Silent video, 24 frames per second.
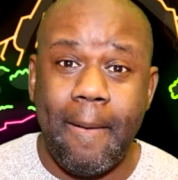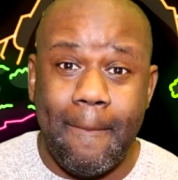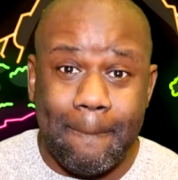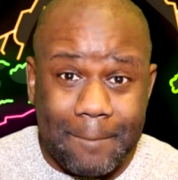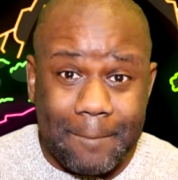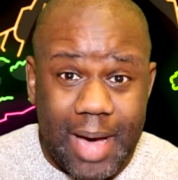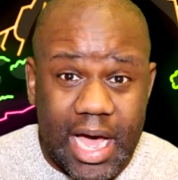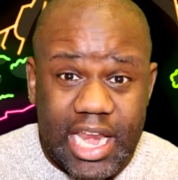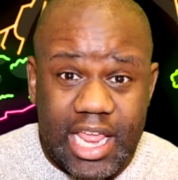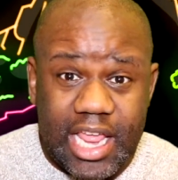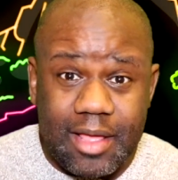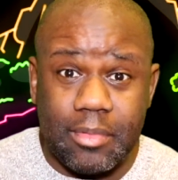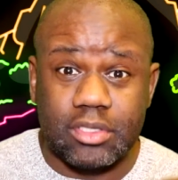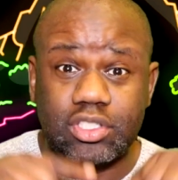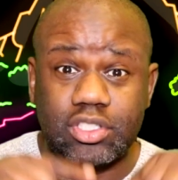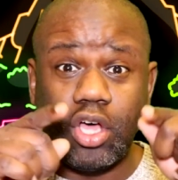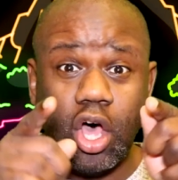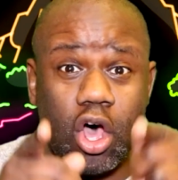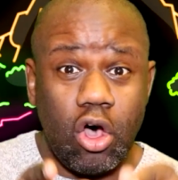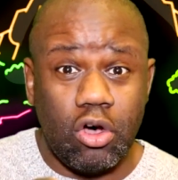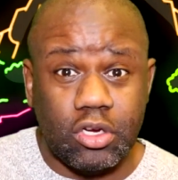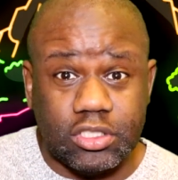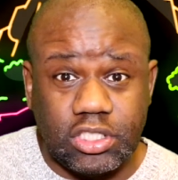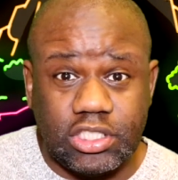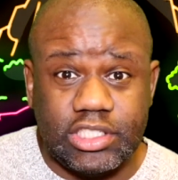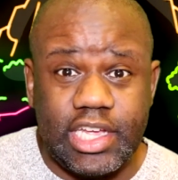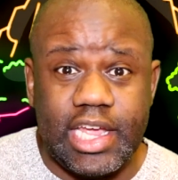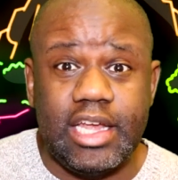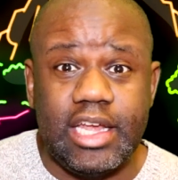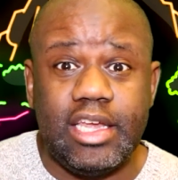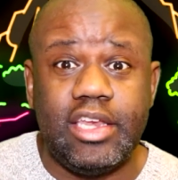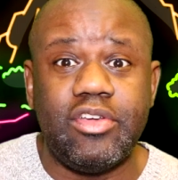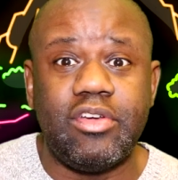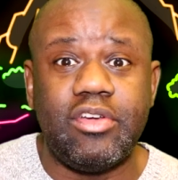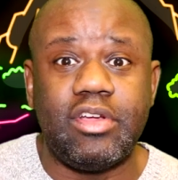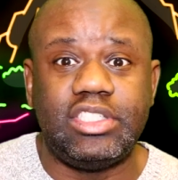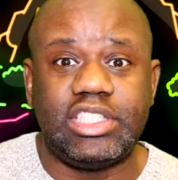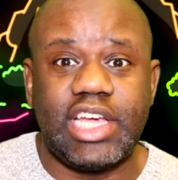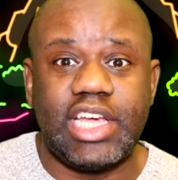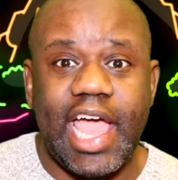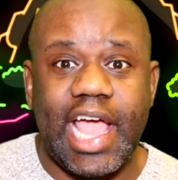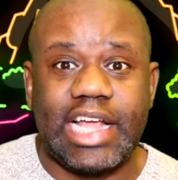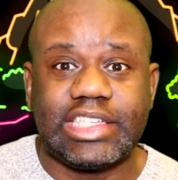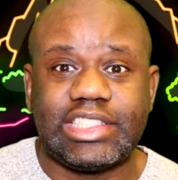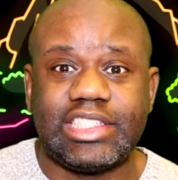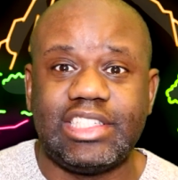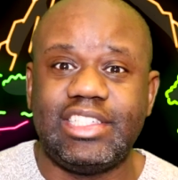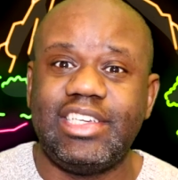My name is O'Shea Duke
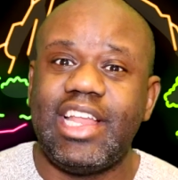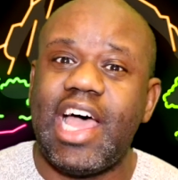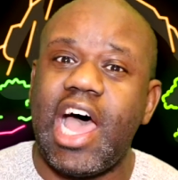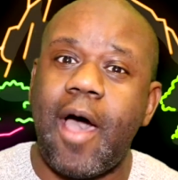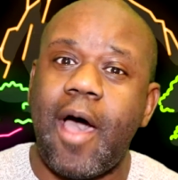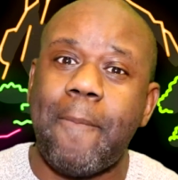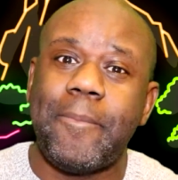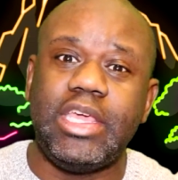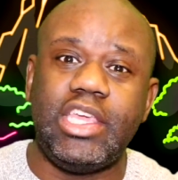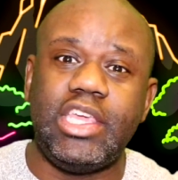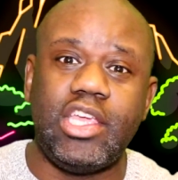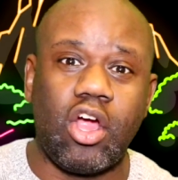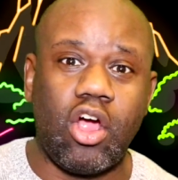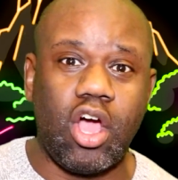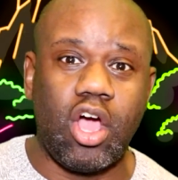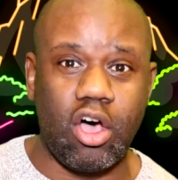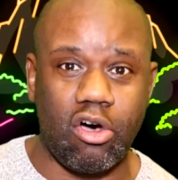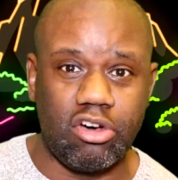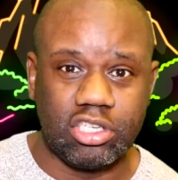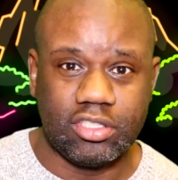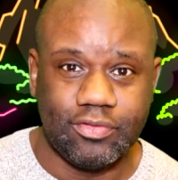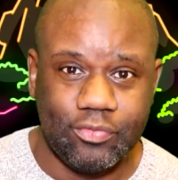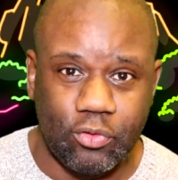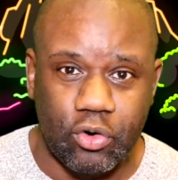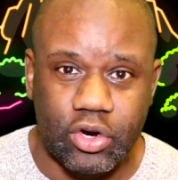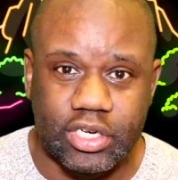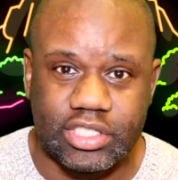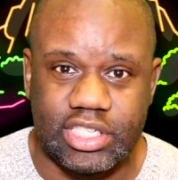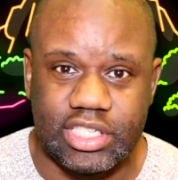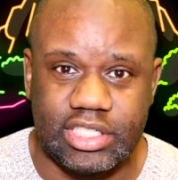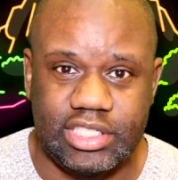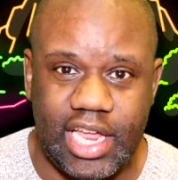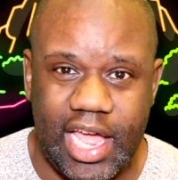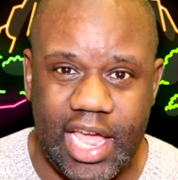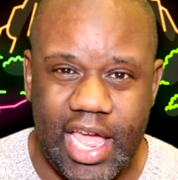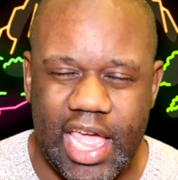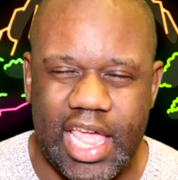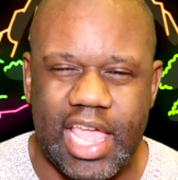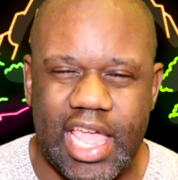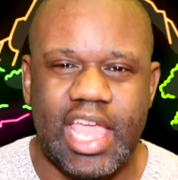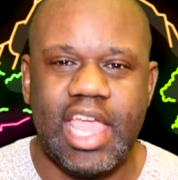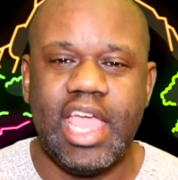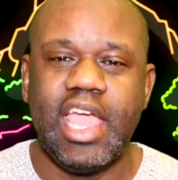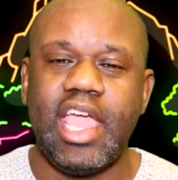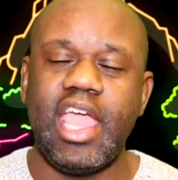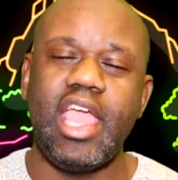Jackson, and I'll be your host for today.